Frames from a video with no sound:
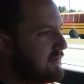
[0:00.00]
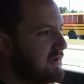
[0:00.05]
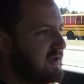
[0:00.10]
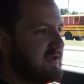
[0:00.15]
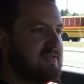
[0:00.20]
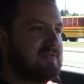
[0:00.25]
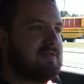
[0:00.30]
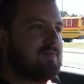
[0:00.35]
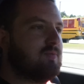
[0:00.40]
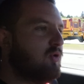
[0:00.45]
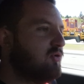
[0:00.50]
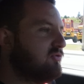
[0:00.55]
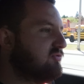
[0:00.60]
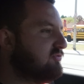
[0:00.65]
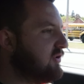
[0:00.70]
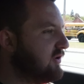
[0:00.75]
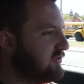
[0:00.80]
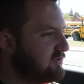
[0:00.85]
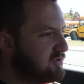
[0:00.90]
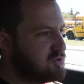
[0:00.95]
It's the most
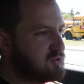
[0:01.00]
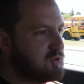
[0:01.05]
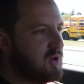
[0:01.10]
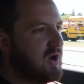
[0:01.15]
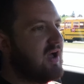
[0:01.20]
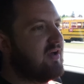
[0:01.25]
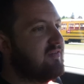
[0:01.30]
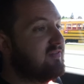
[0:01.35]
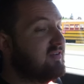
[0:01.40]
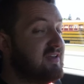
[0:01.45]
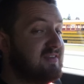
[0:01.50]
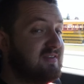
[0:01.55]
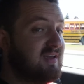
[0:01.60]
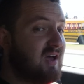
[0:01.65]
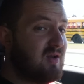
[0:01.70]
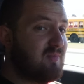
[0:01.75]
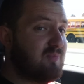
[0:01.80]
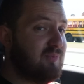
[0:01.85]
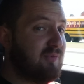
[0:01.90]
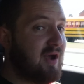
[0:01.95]
fun to drive. It's
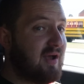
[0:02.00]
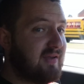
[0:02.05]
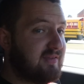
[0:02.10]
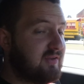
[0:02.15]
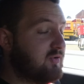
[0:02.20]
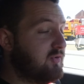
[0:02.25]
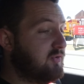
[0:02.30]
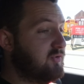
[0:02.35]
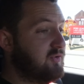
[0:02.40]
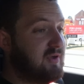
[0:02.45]
kind of practical.